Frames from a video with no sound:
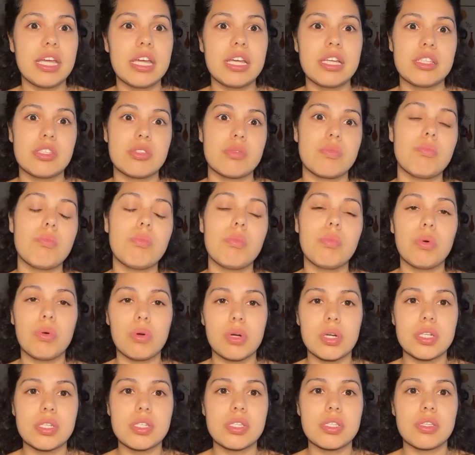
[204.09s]
It's
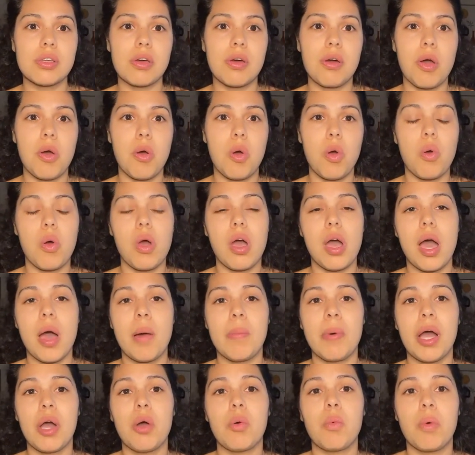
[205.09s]
more so
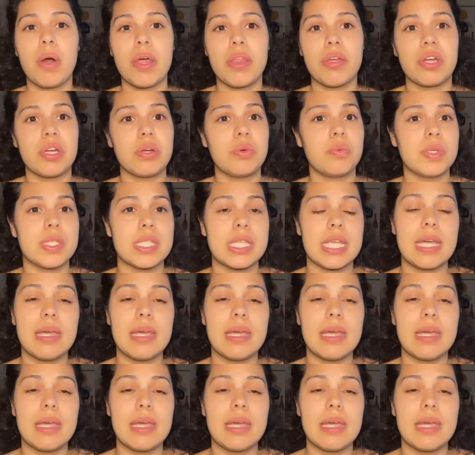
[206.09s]
about whether it was